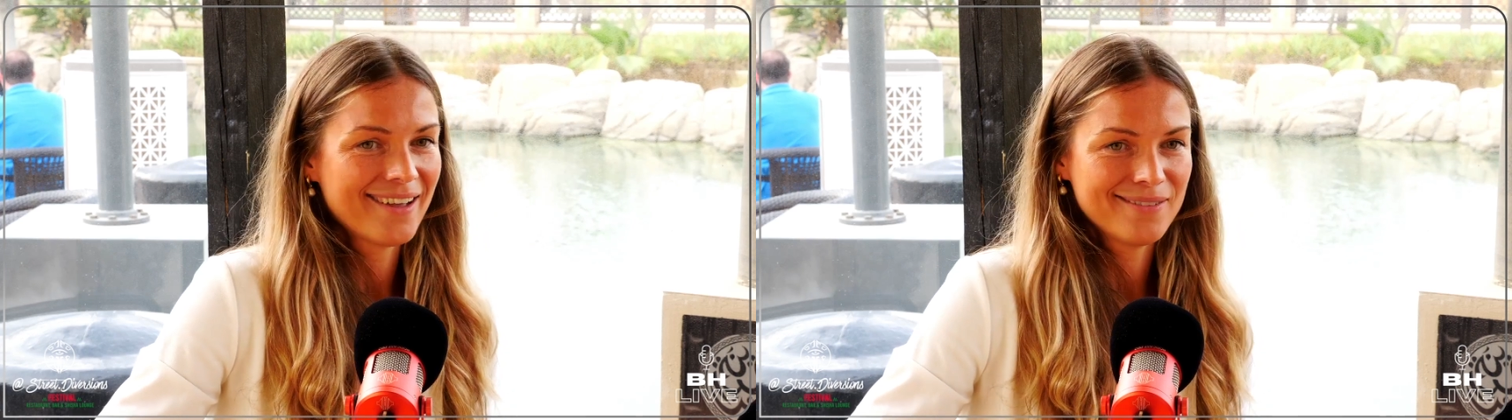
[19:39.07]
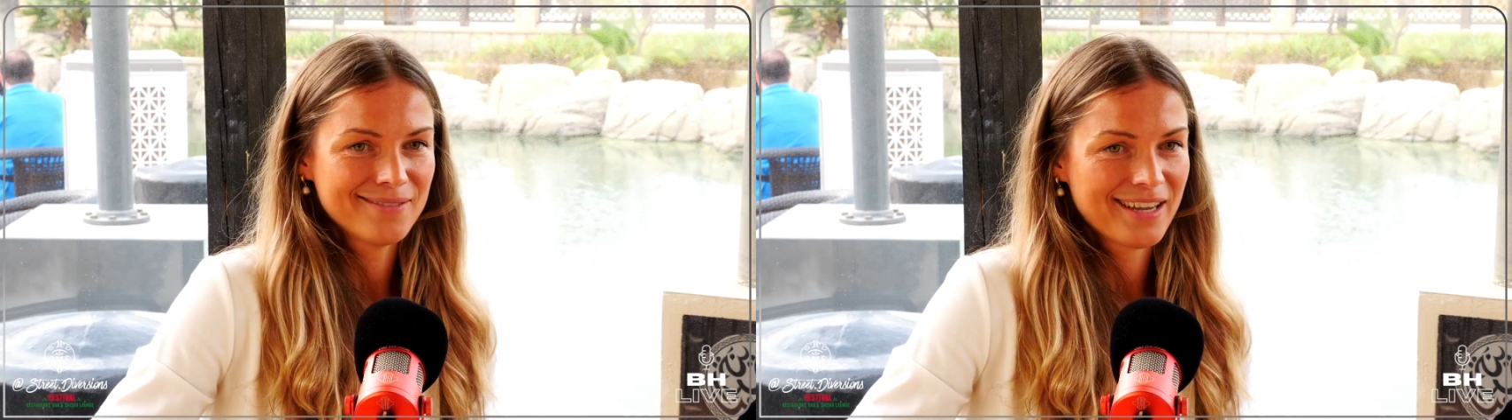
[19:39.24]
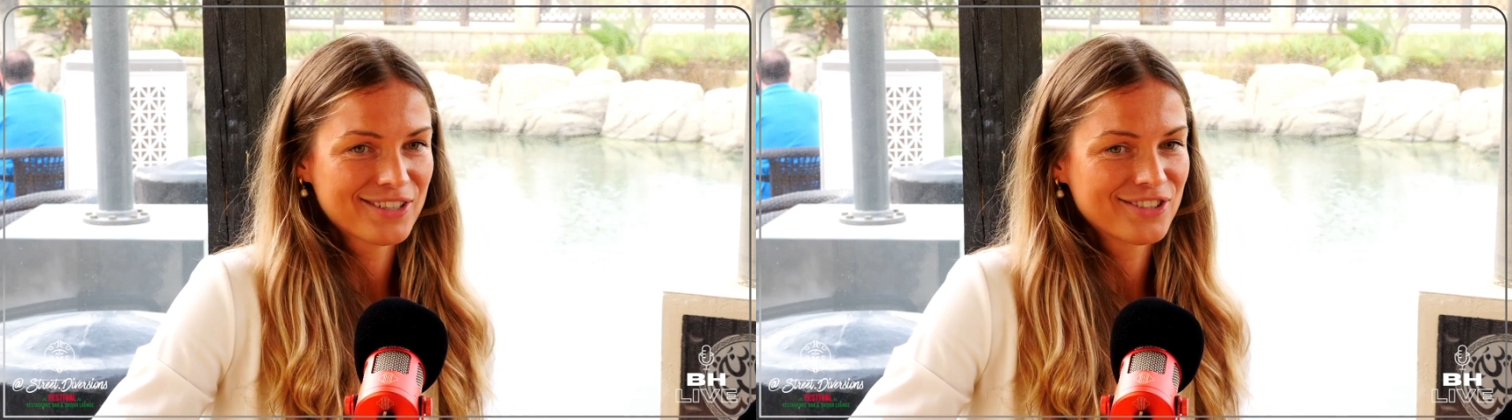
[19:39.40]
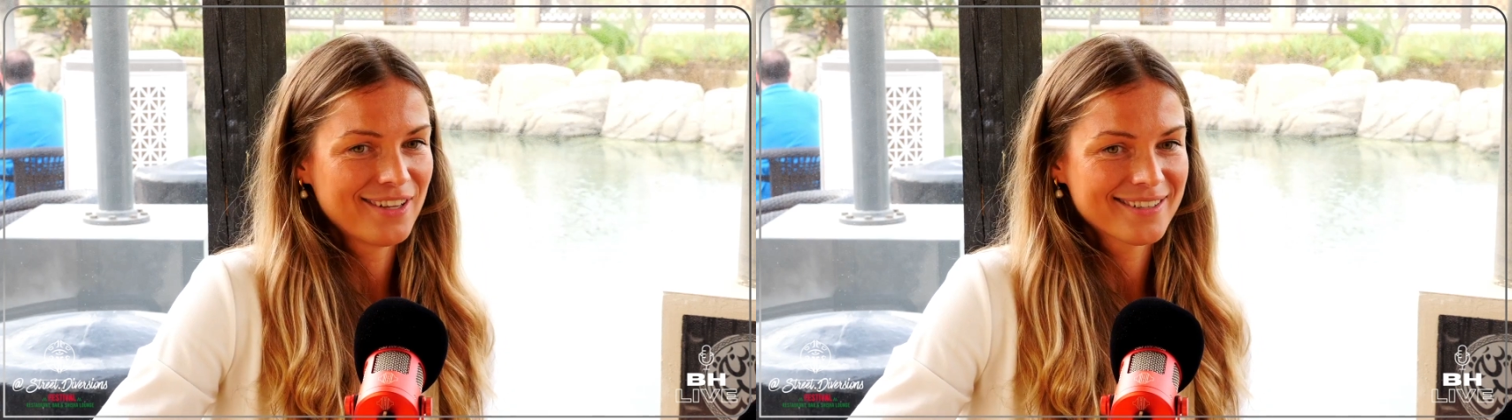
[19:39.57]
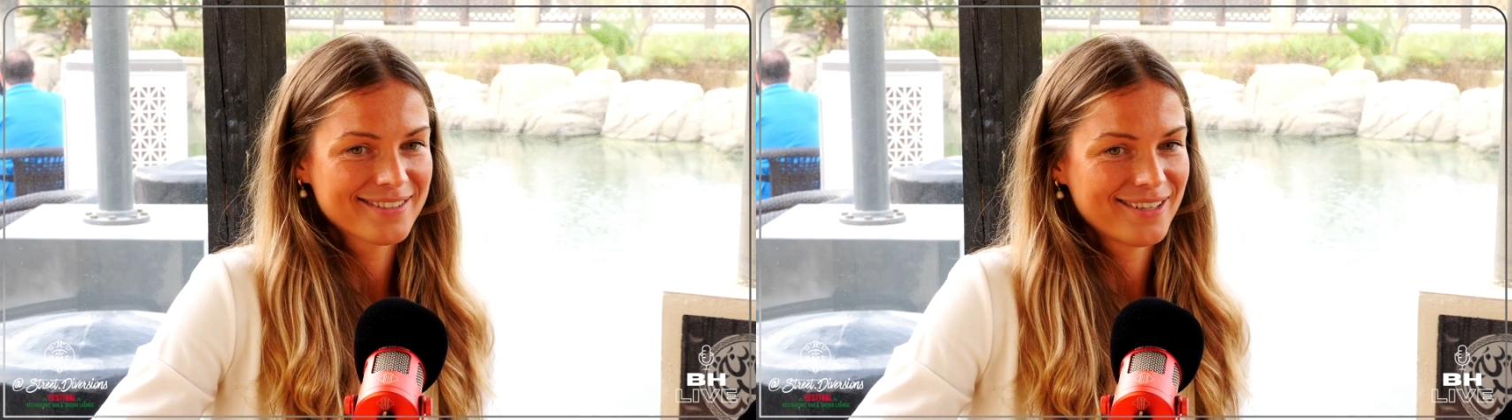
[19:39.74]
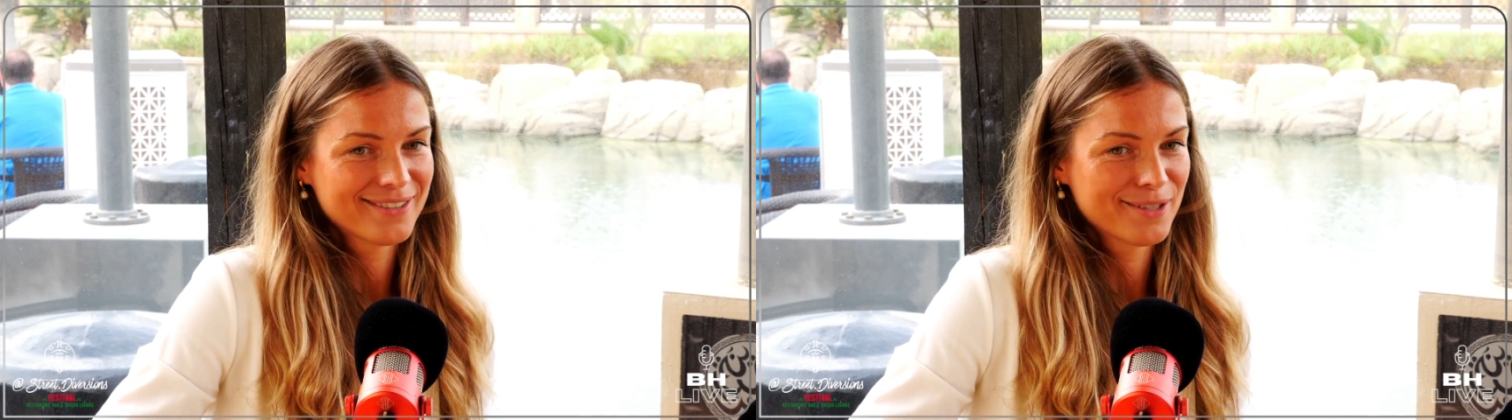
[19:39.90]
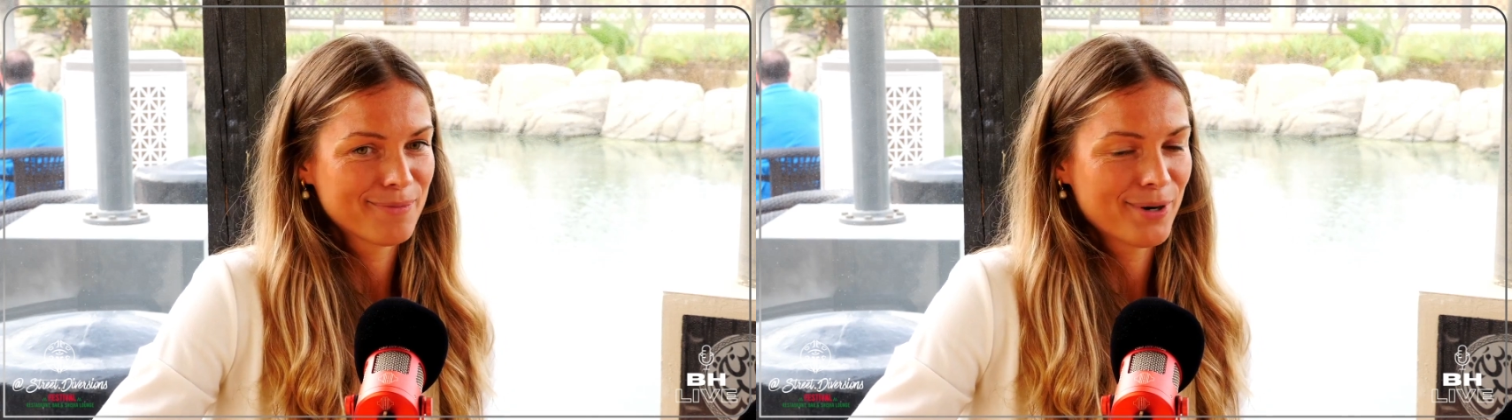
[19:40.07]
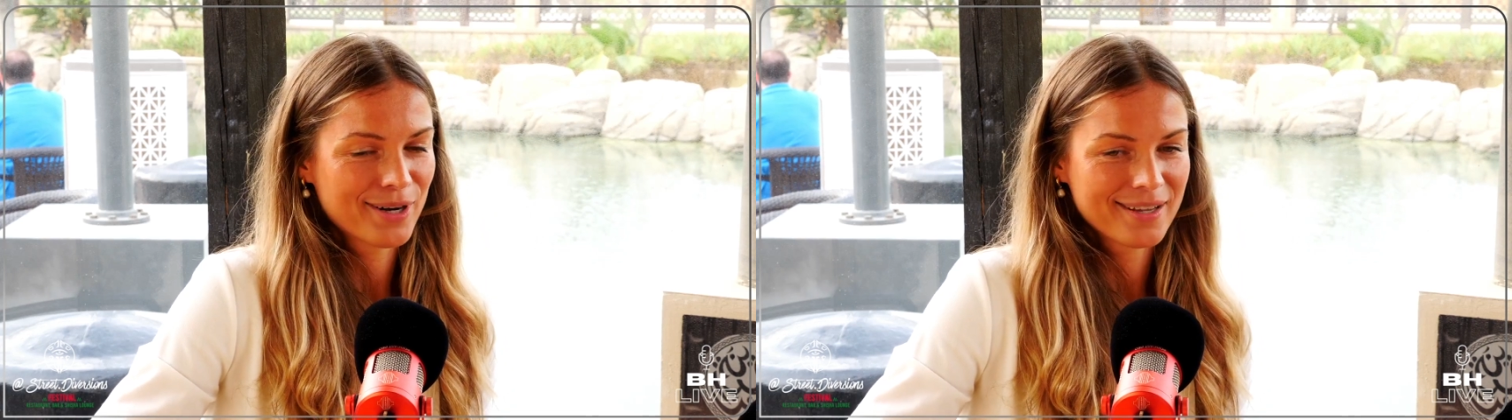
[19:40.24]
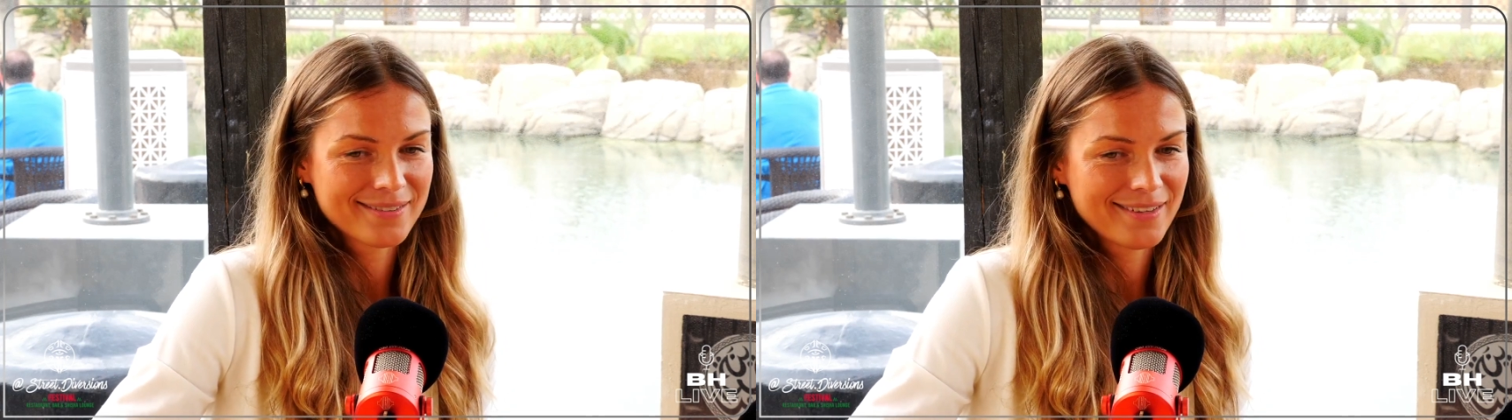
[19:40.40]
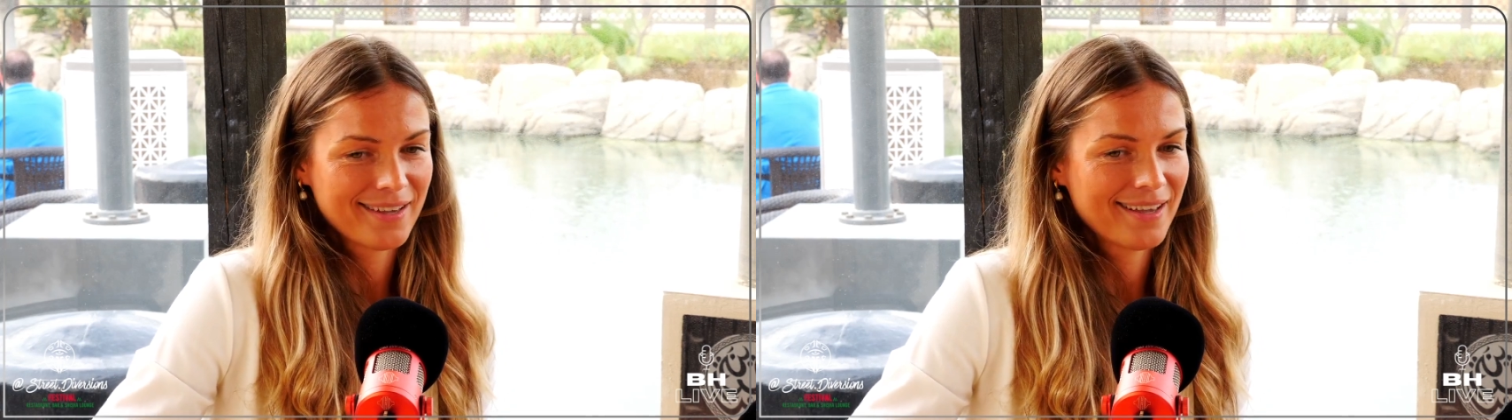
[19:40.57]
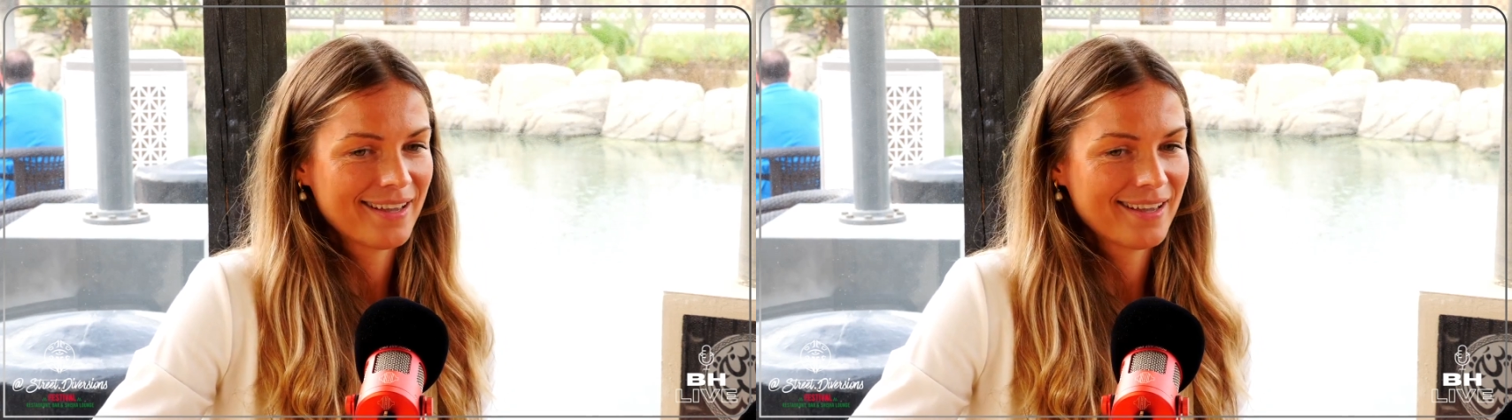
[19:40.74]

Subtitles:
And actually, I started marketing